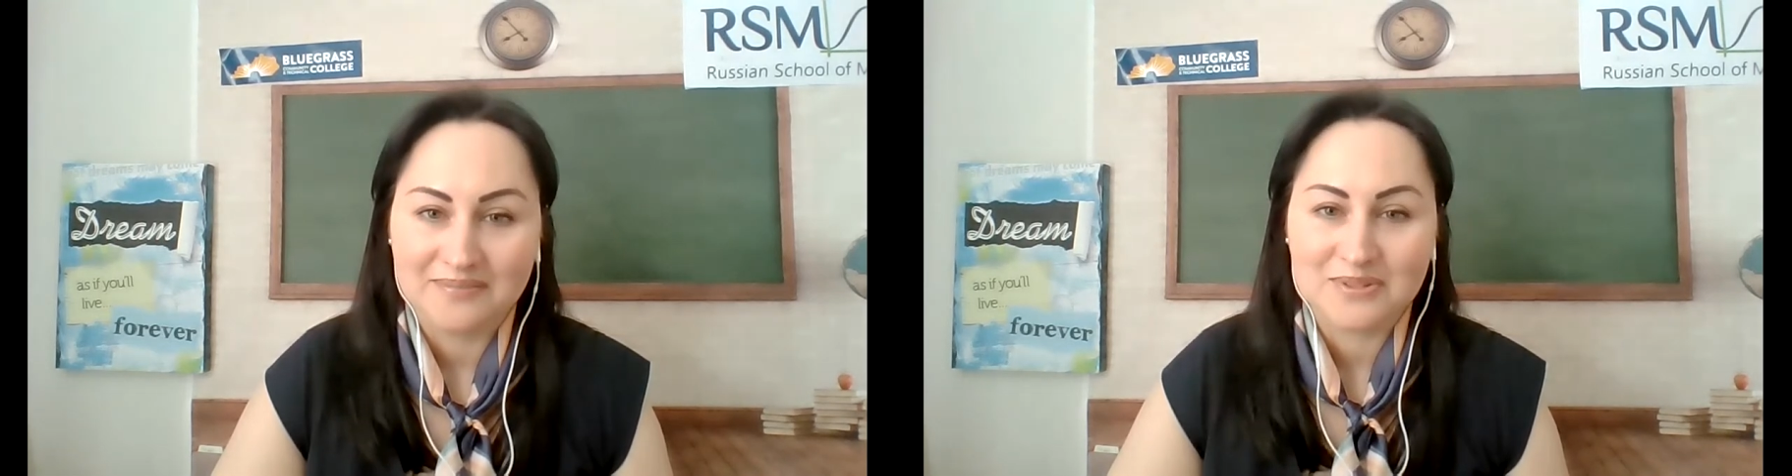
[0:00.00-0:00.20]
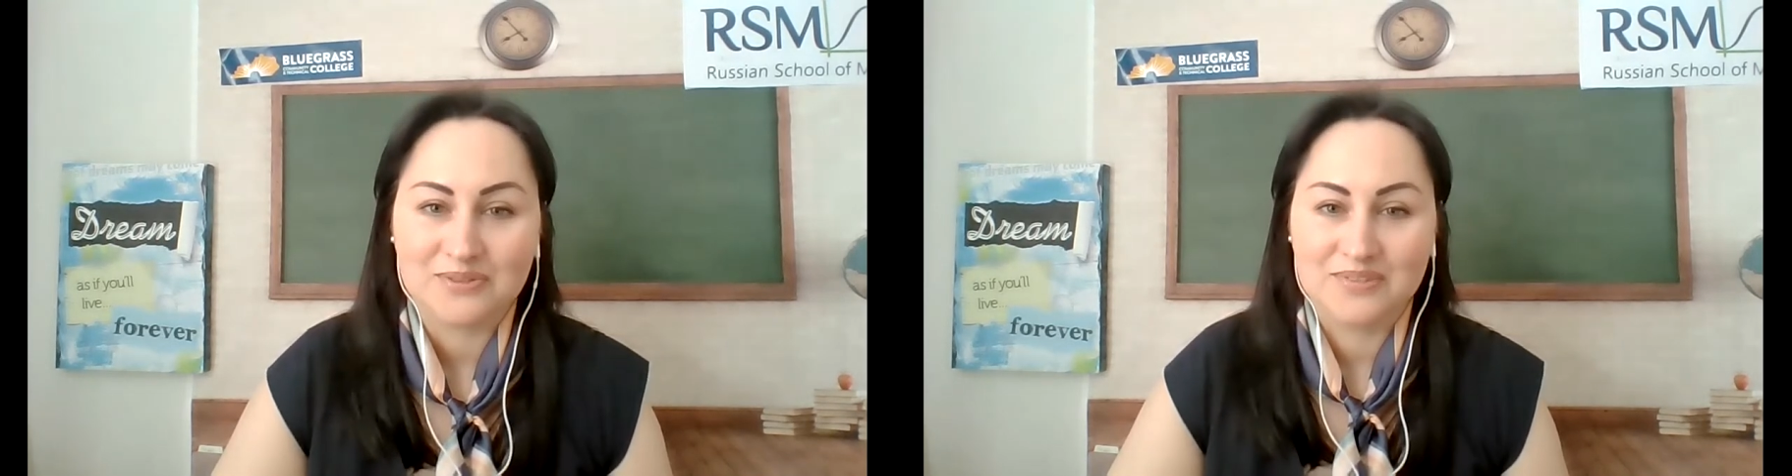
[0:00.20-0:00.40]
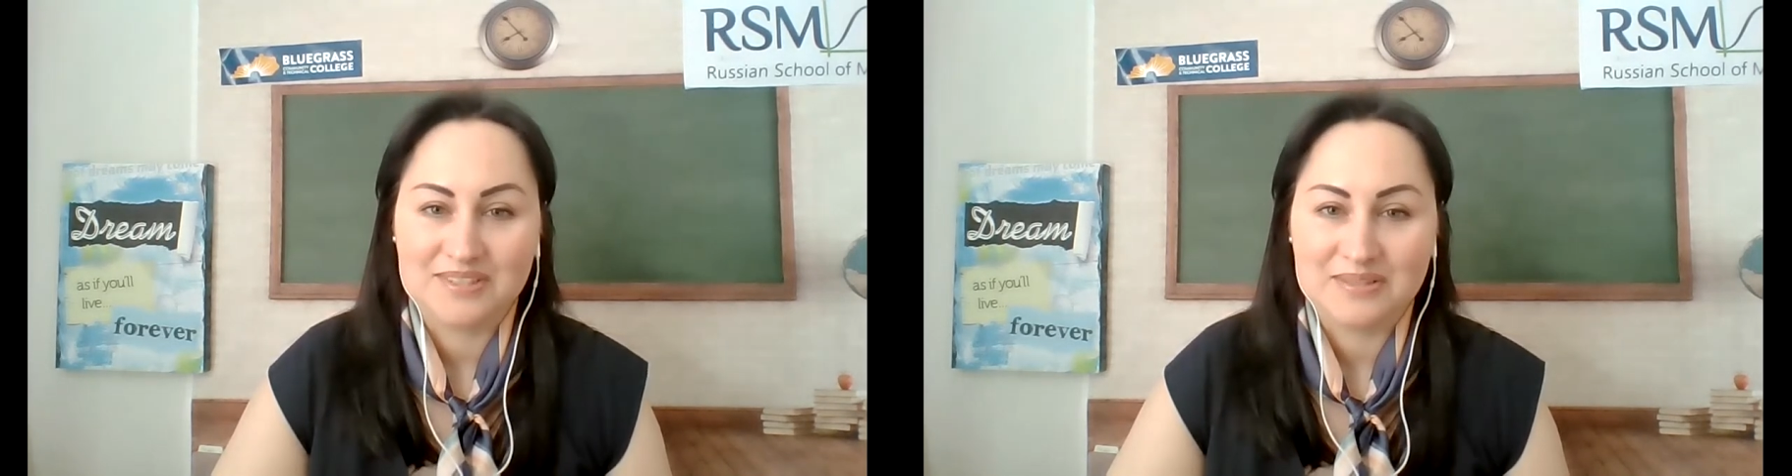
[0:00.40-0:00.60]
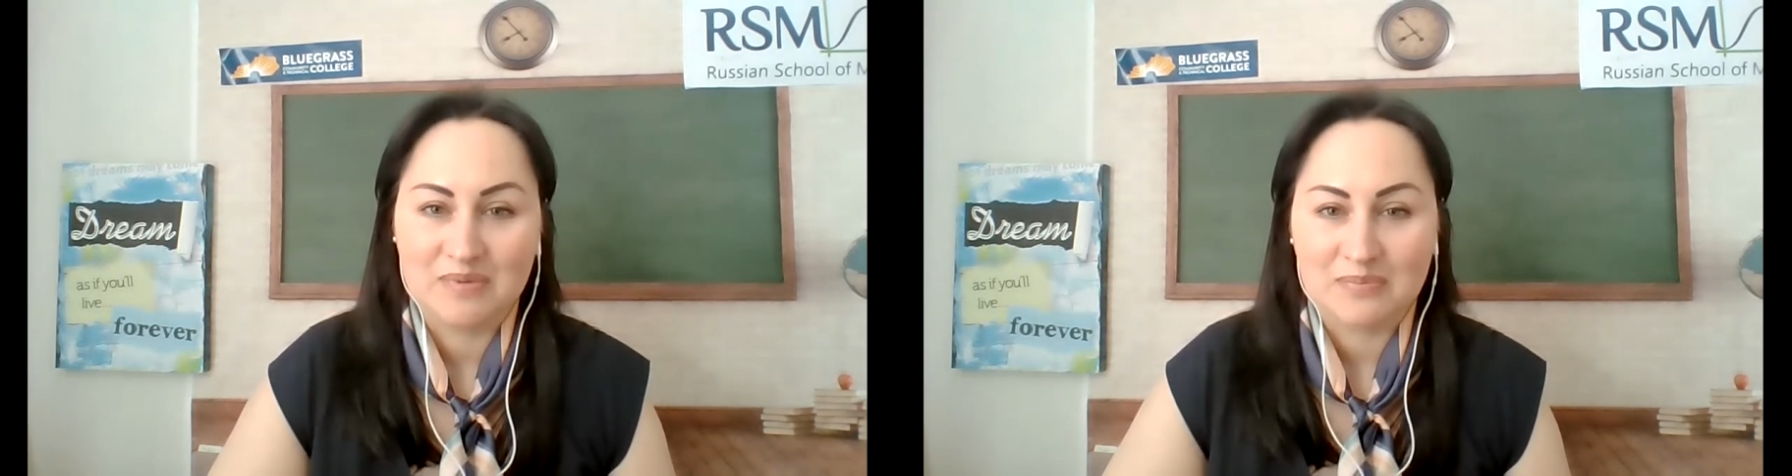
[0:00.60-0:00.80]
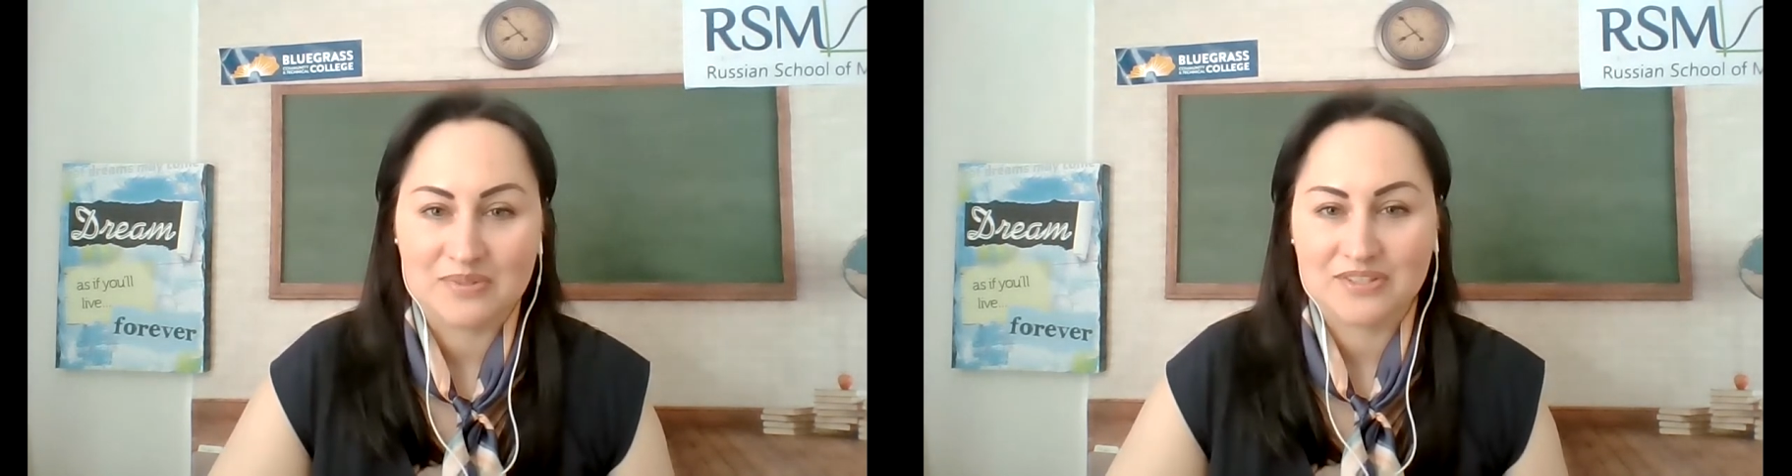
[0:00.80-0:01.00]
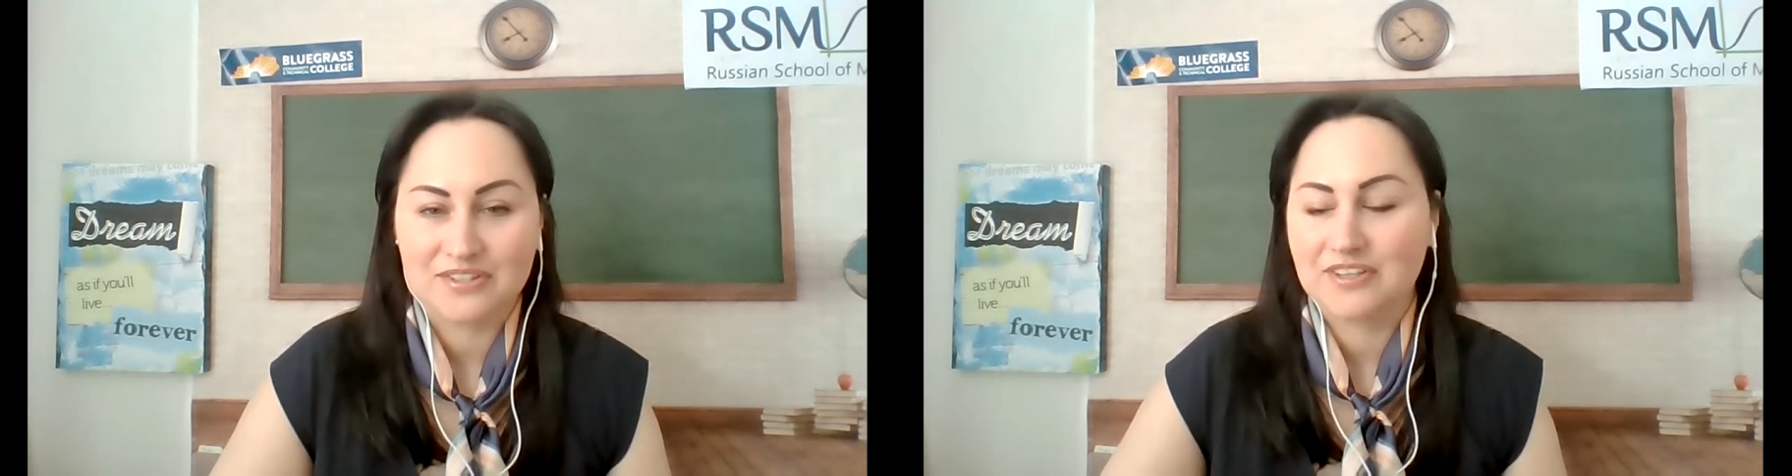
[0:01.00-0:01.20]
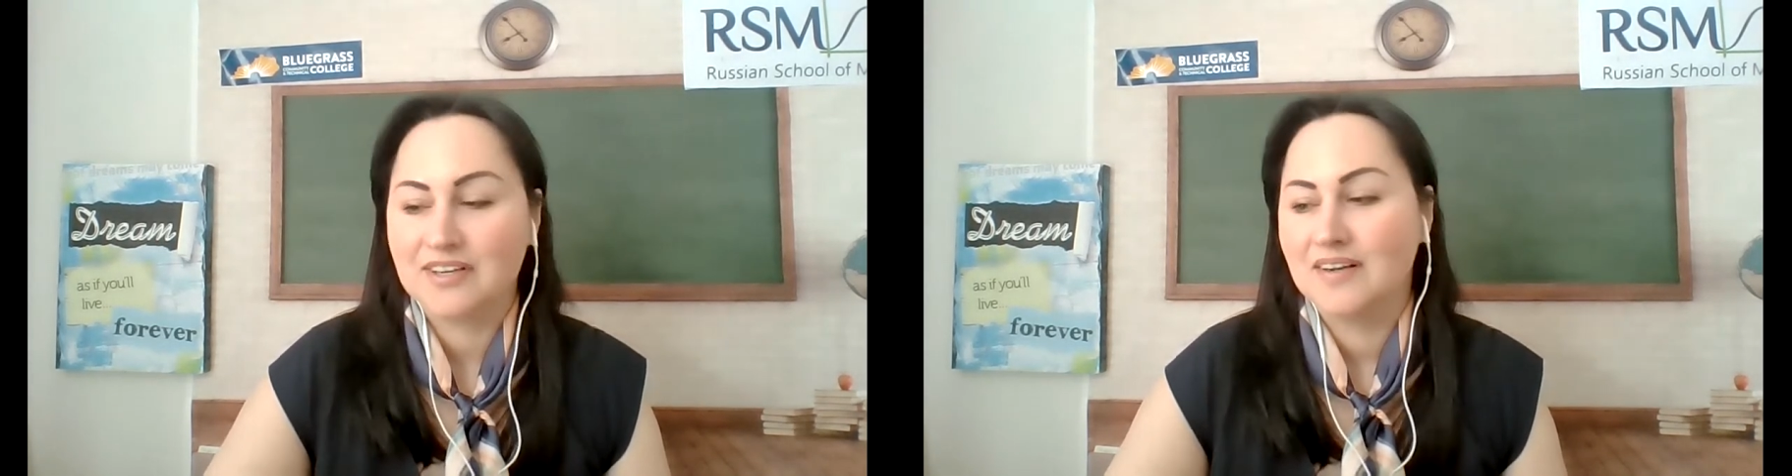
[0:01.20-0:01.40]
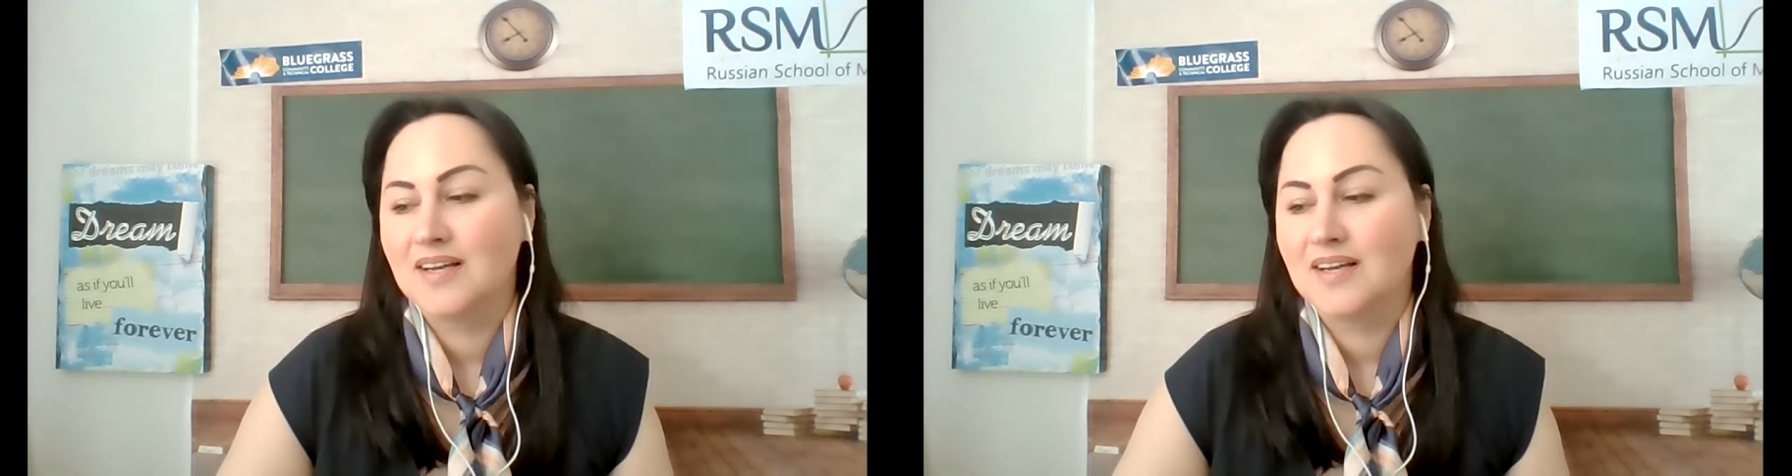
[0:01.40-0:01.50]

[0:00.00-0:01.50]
I'm sure you've seen the bumper sticker.